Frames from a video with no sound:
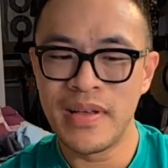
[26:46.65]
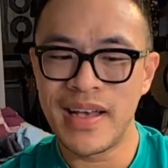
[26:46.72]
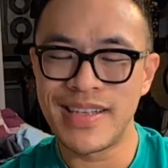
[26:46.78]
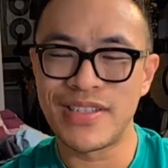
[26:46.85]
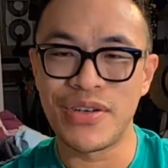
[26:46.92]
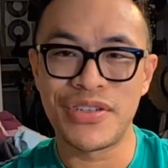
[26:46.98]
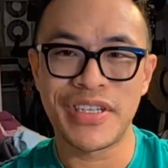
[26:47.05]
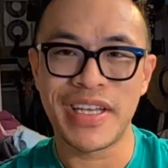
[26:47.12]

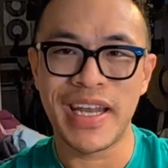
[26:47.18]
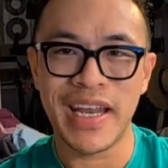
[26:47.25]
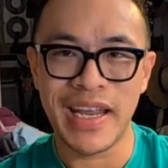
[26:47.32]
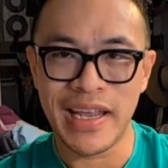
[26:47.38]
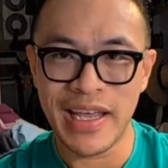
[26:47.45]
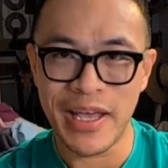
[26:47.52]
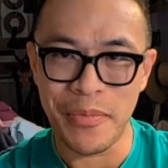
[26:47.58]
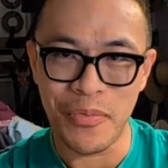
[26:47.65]

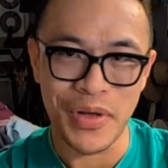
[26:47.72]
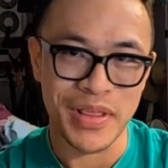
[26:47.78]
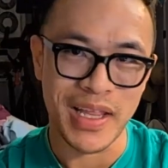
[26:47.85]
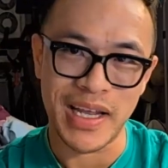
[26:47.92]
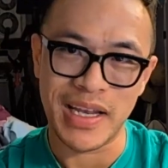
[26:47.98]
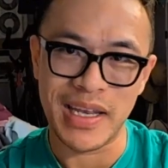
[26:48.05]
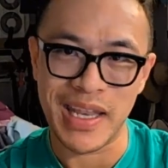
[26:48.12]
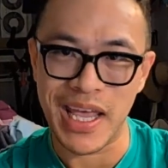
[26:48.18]
associating him with
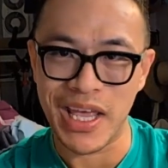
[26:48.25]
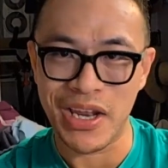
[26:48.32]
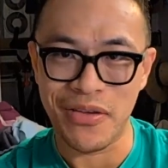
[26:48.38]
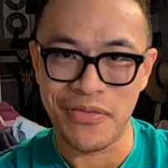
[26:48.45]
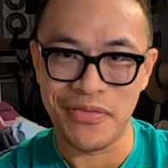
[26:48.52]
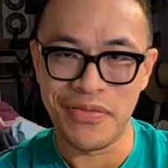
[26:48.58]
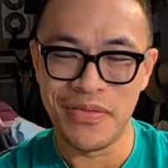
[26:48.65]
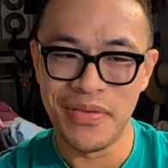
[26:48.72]
like
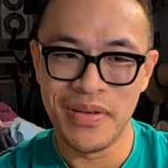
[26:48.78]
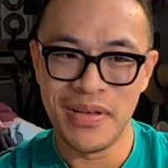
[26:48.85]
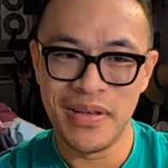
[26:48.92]
negative